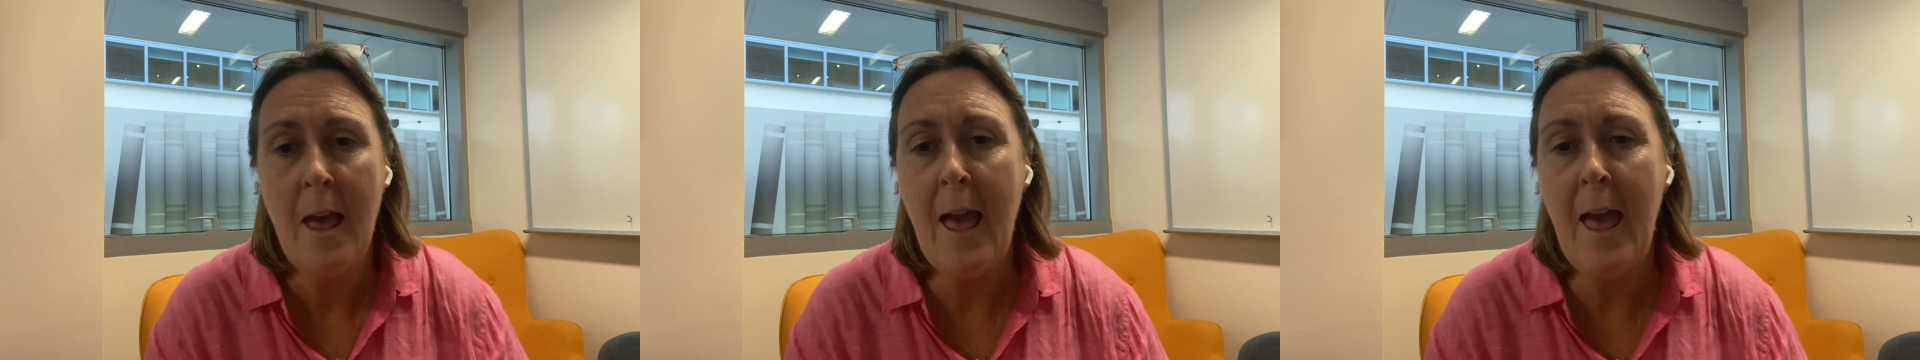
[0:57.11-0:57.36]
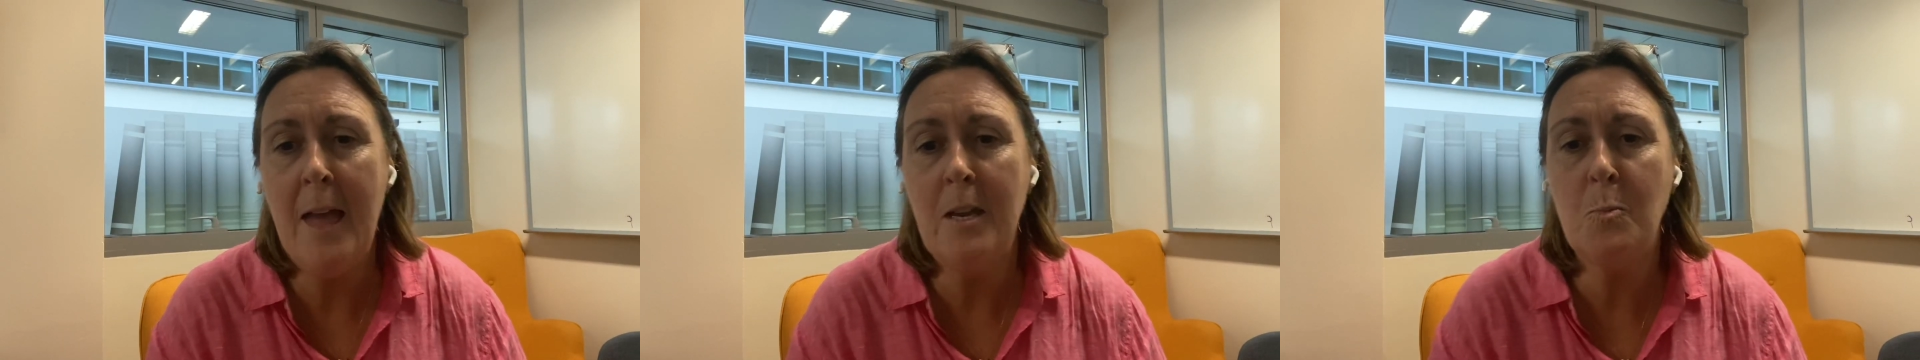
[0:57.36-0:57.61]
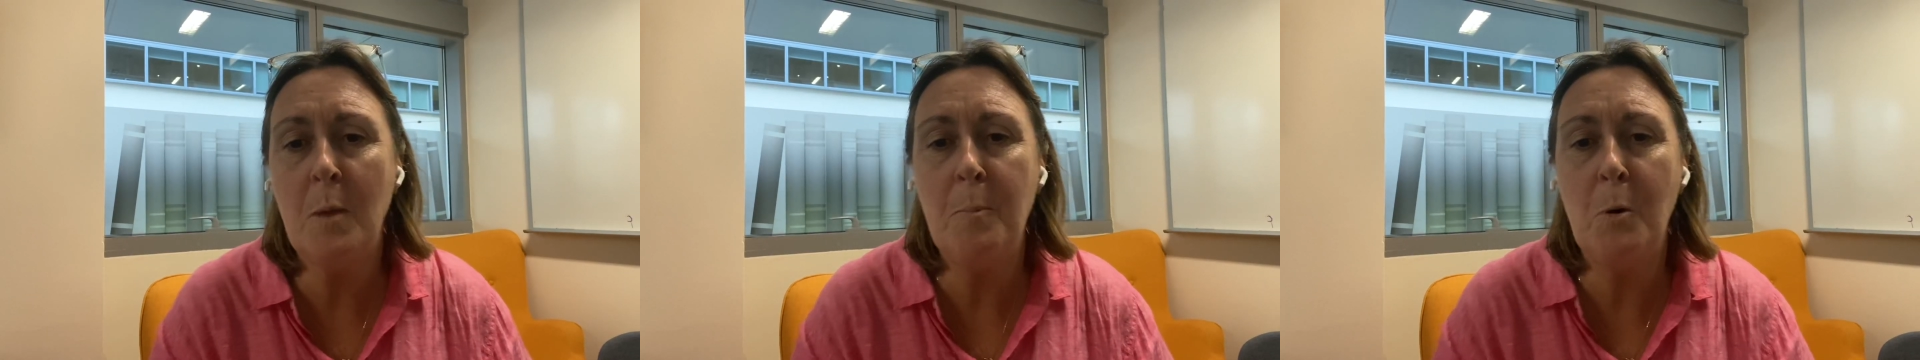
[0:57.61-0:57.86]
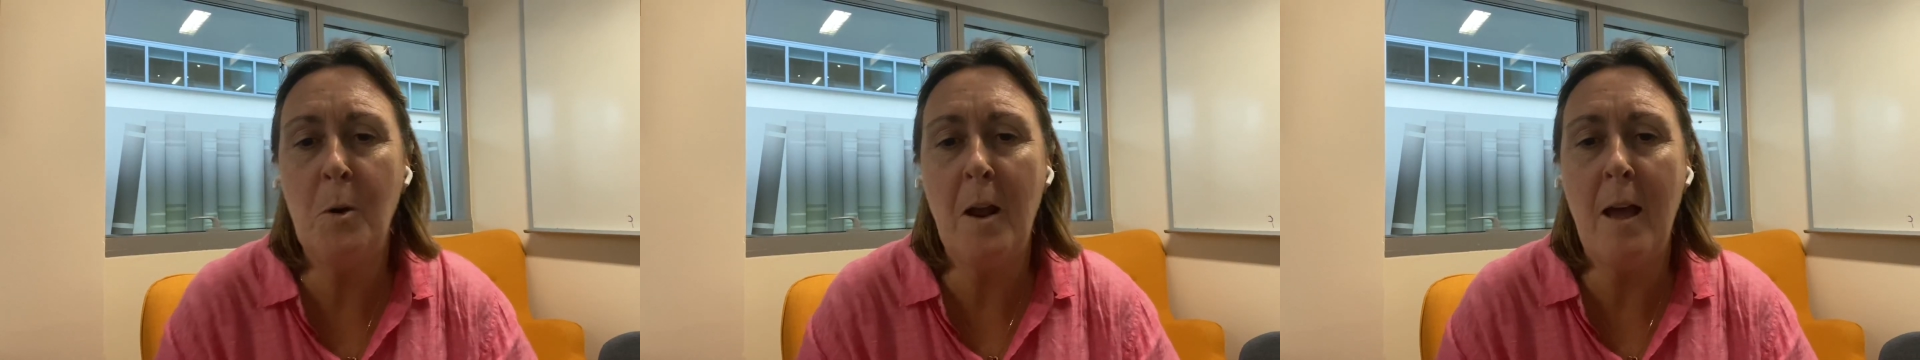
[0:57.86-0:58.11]
And we
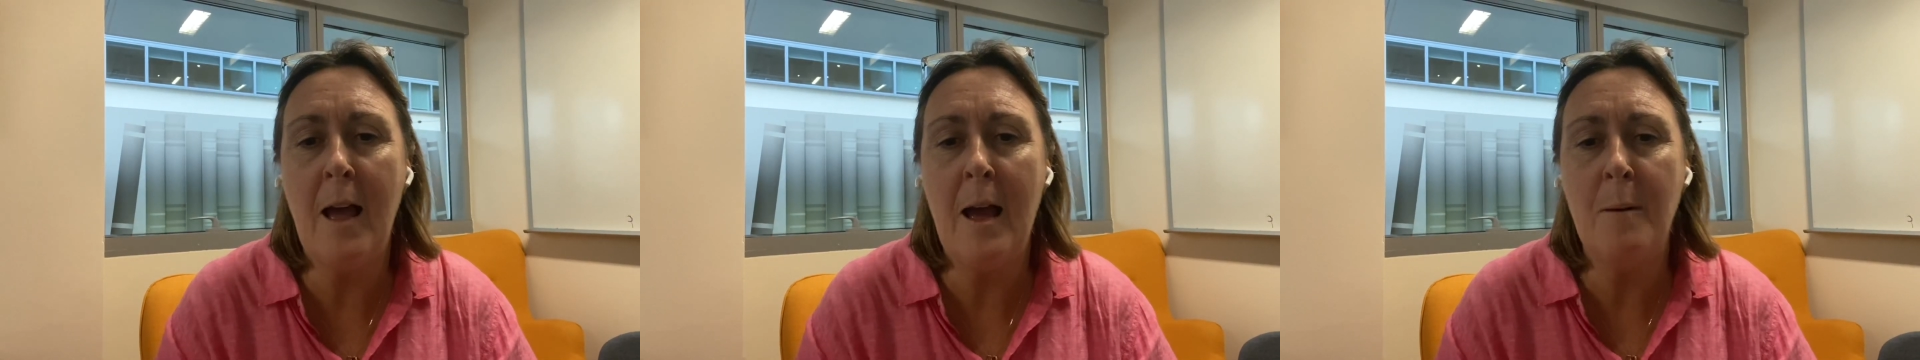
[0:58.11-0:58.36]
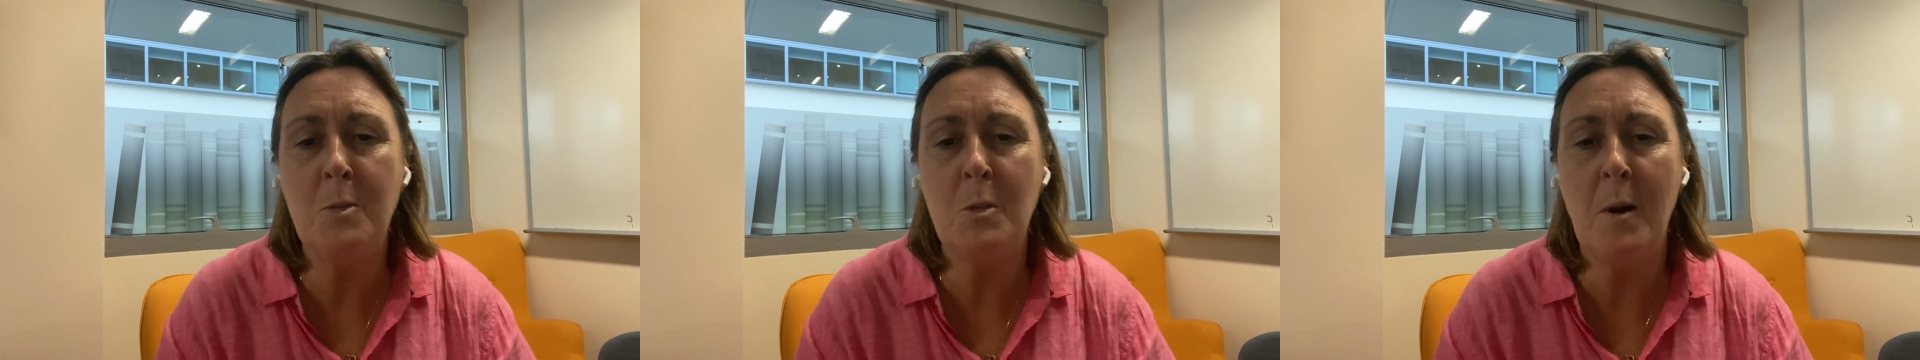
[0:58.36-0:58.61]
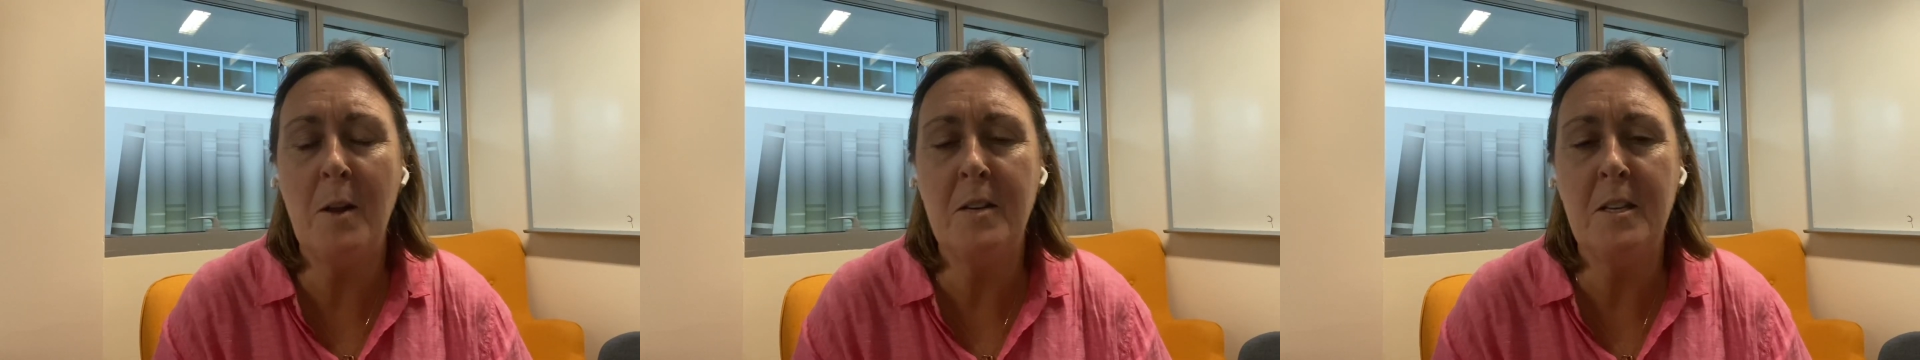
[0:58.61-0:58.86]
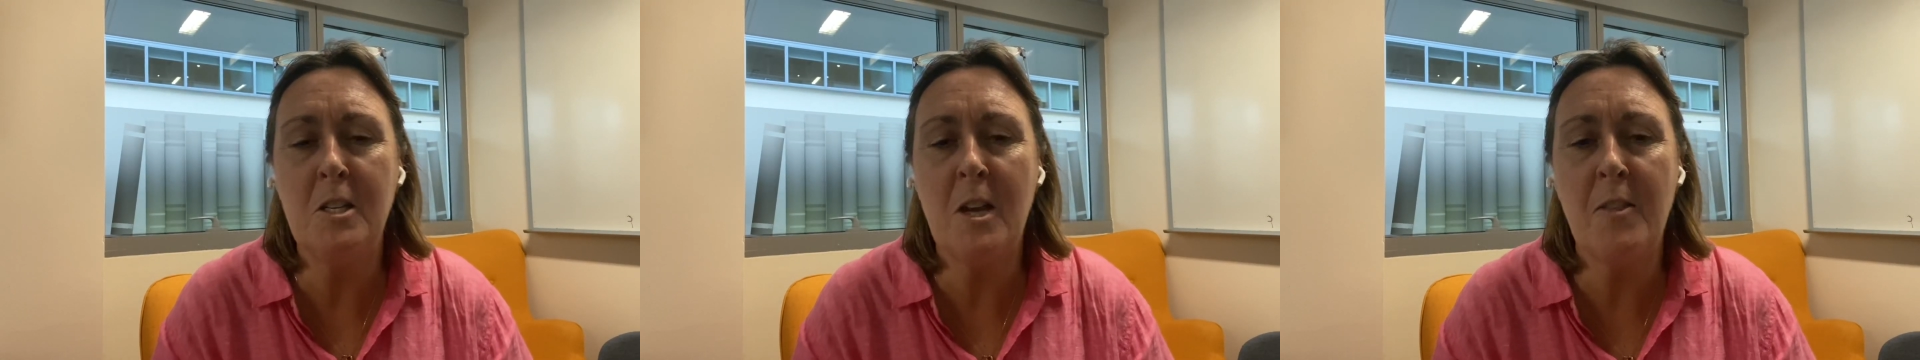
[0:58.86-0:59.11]
put our arms around
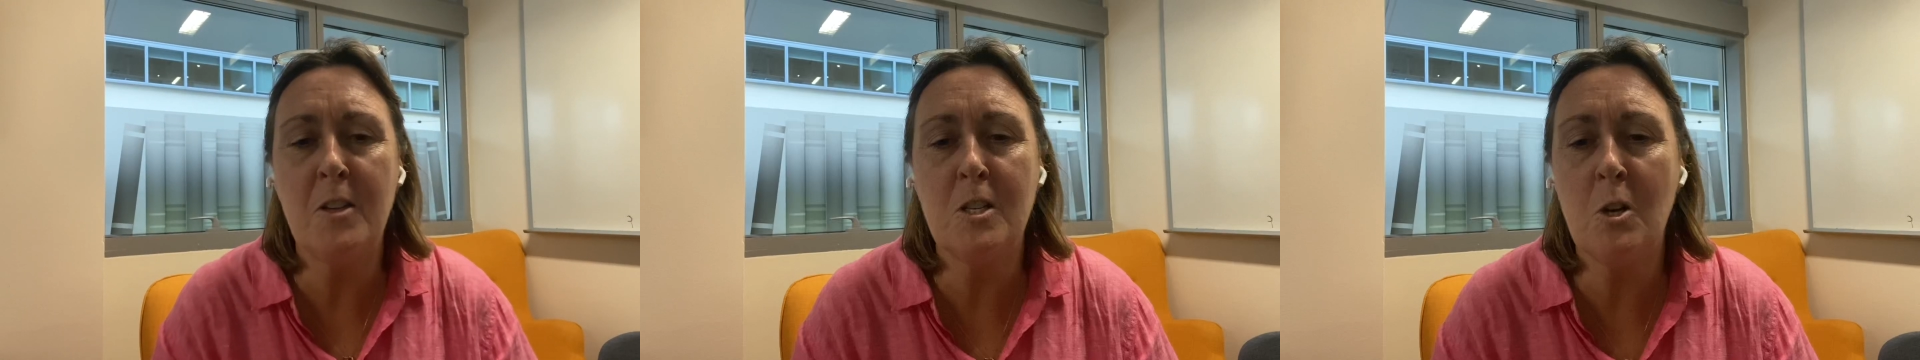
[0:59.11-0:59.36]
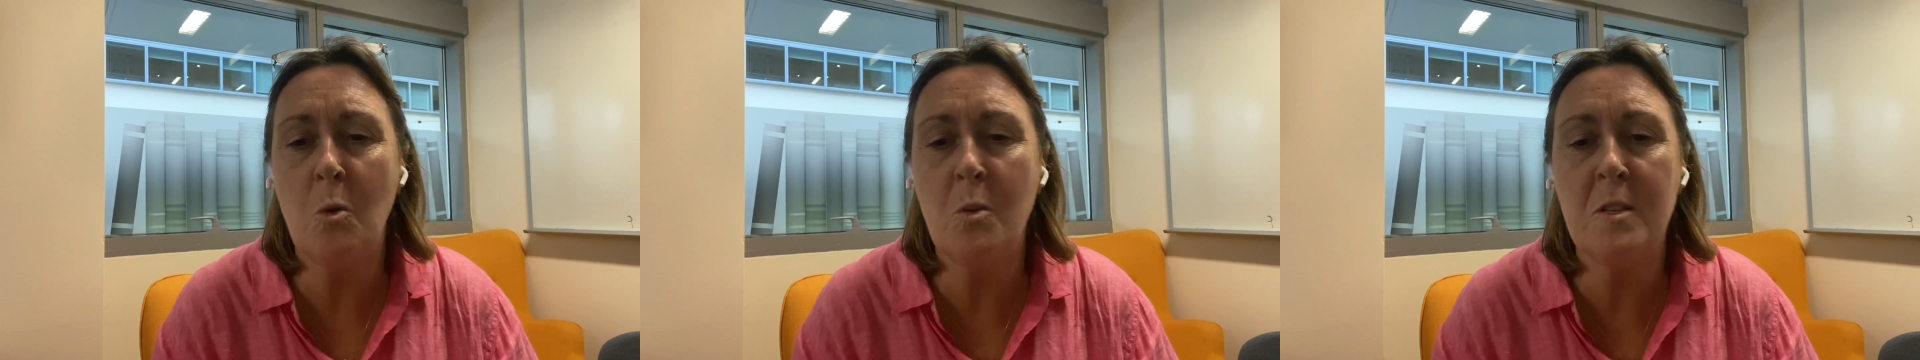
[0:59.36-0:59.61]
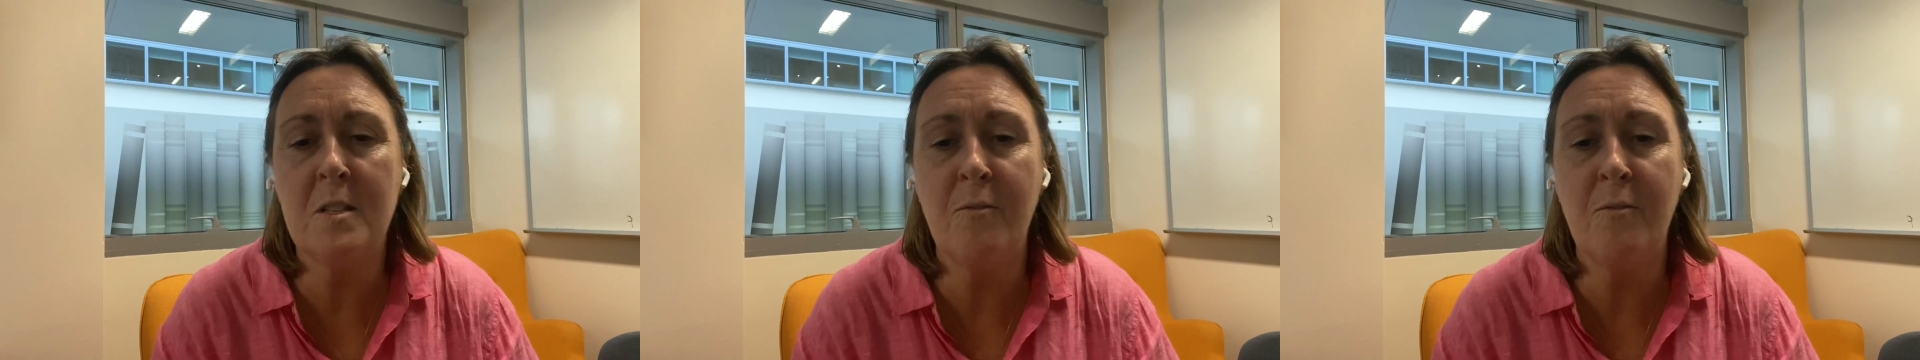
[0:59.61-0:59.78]
each other's shoulders,